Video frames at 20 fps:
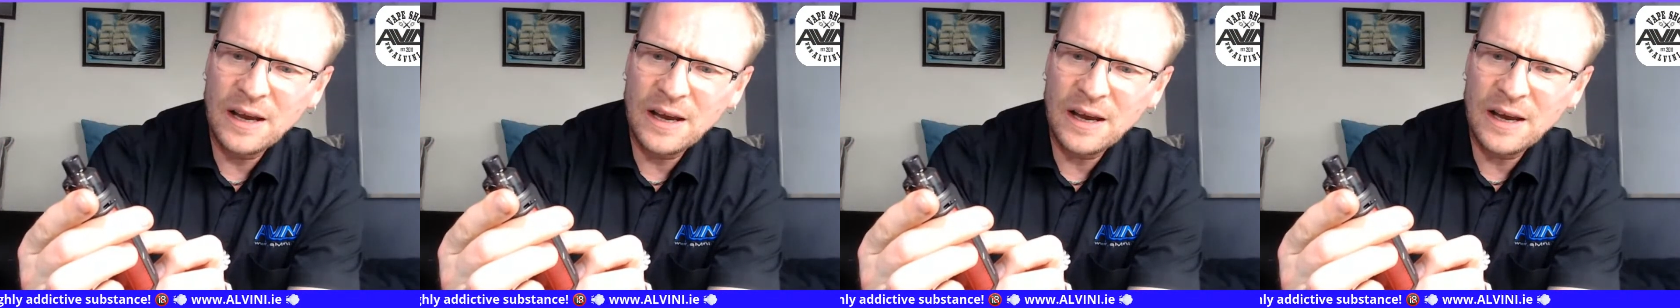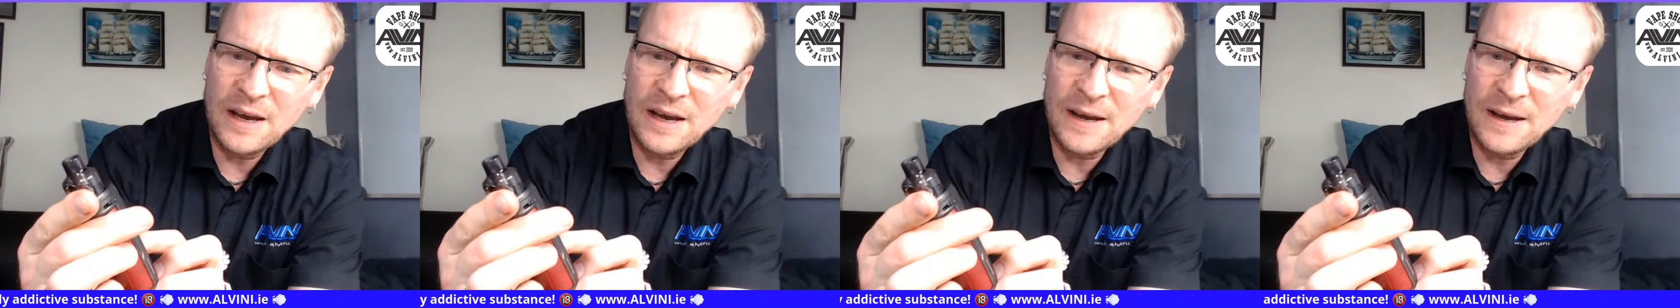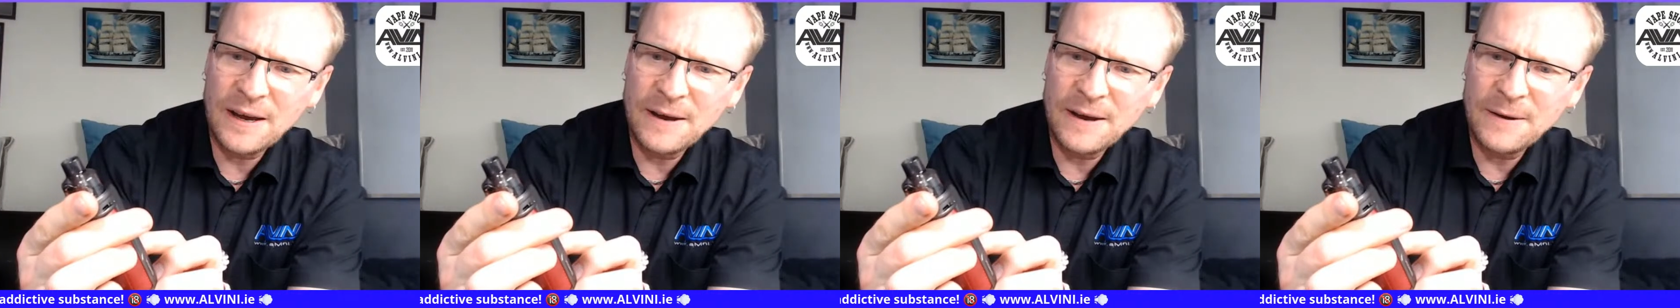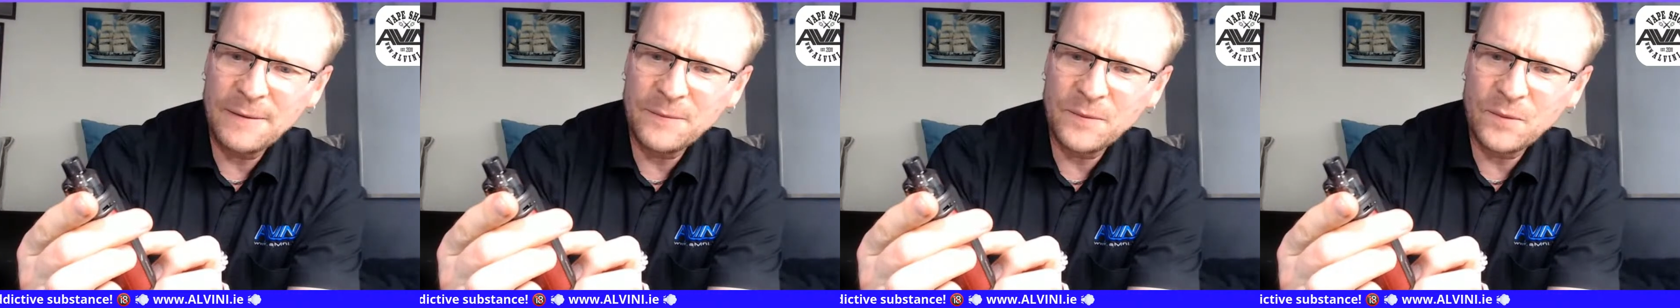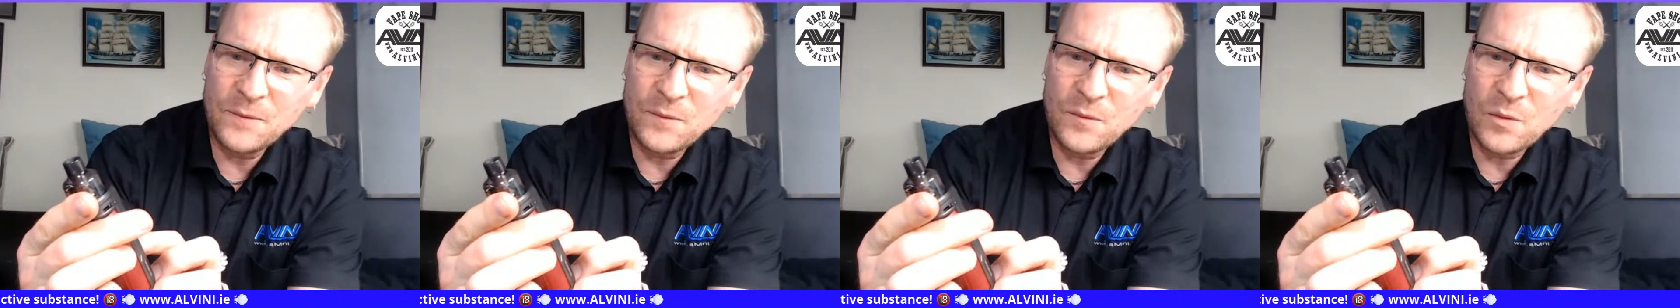
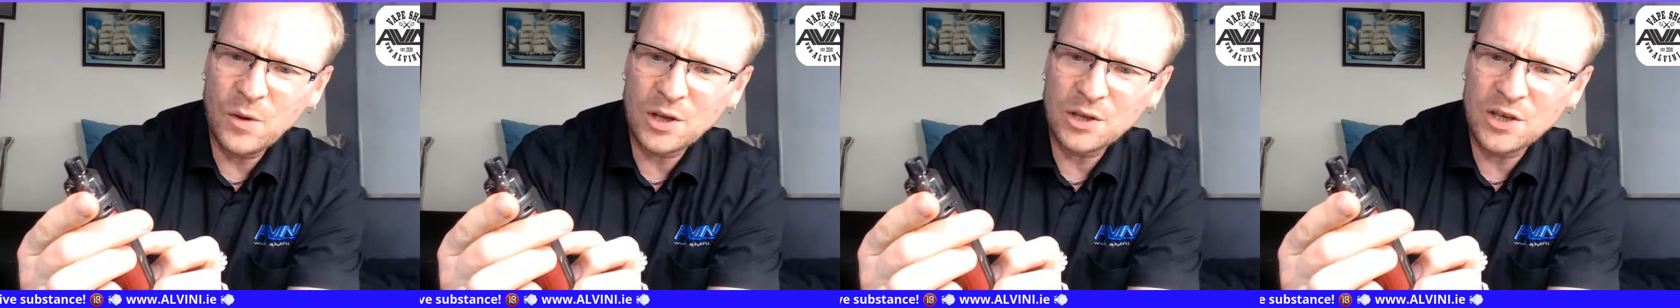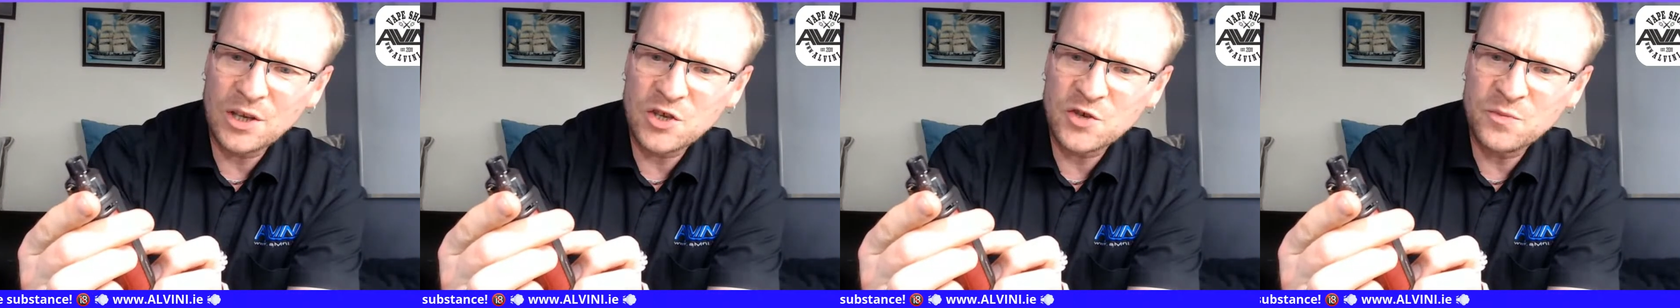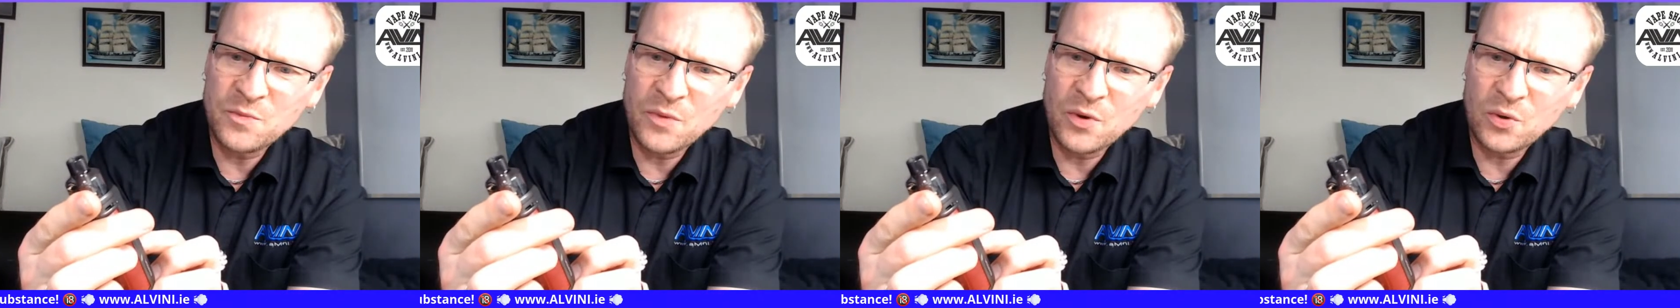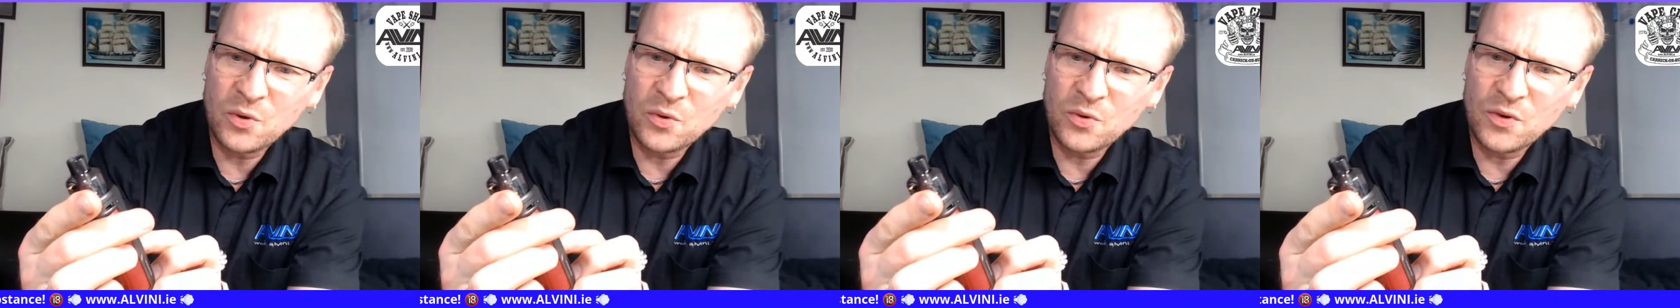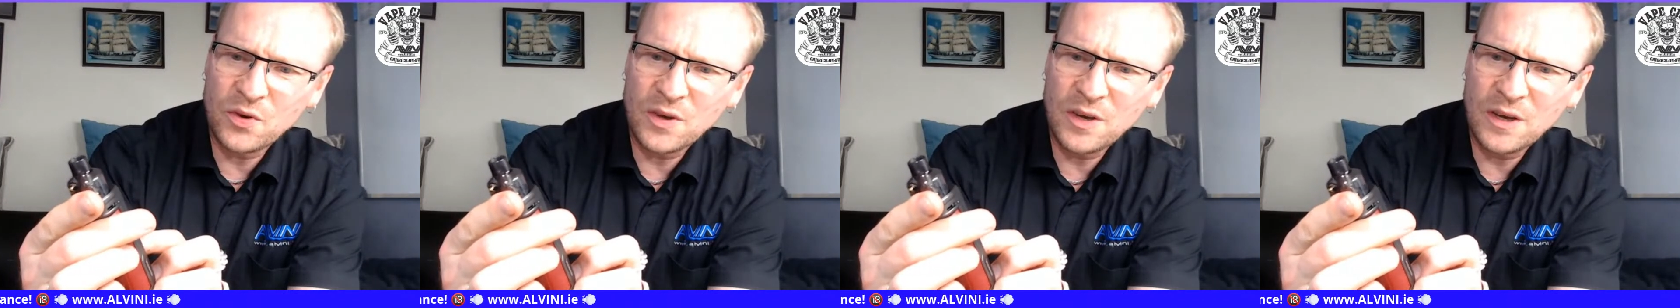wattage mode,